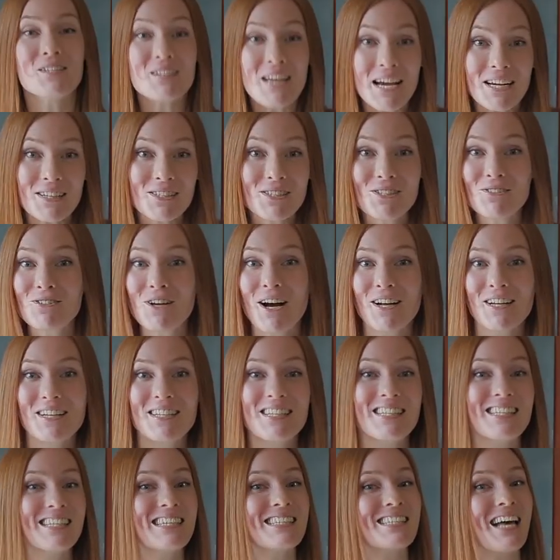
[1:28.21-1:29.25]
The next
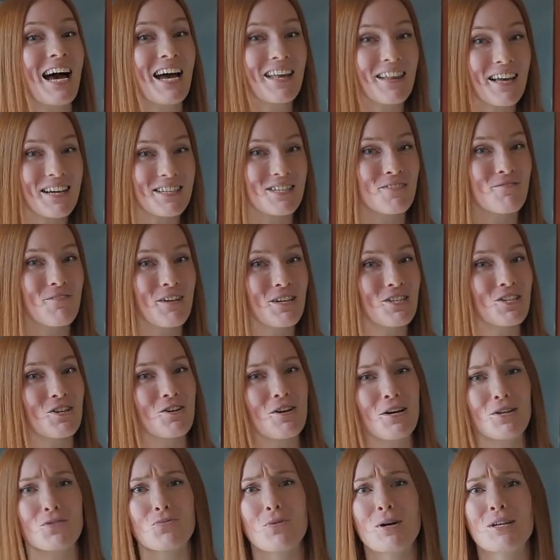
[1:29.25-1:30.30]
zoonotic disease I'd like to
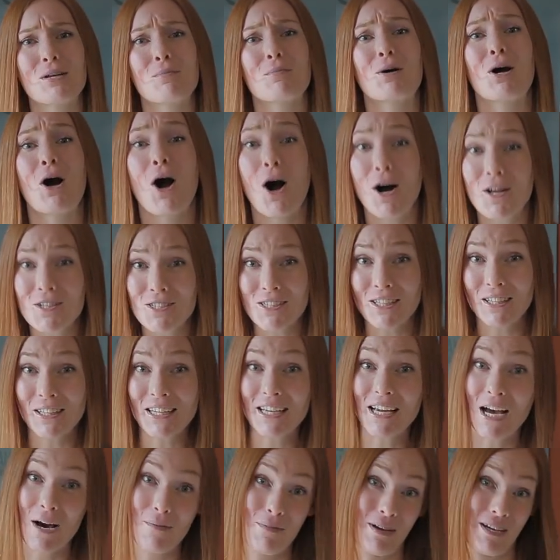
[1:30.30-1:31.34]
feature is one I'm
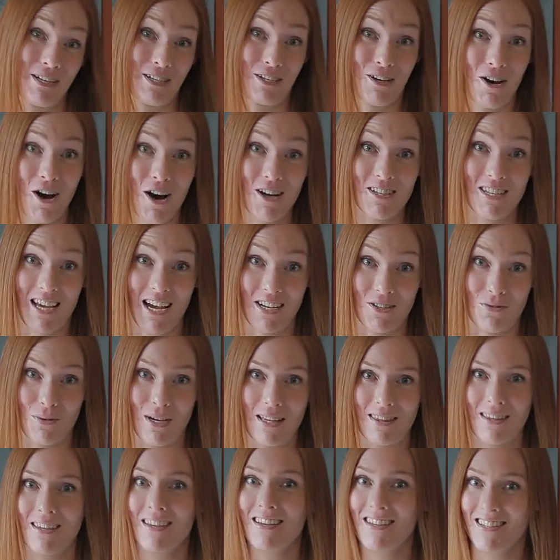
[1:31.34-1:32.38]
constantly coming into contact
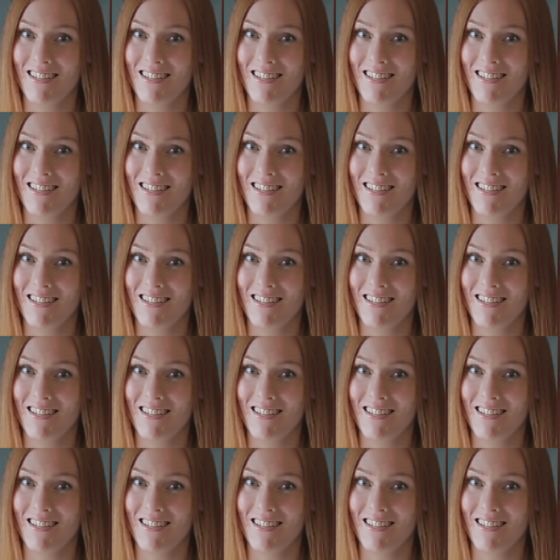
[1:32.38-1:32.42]
with,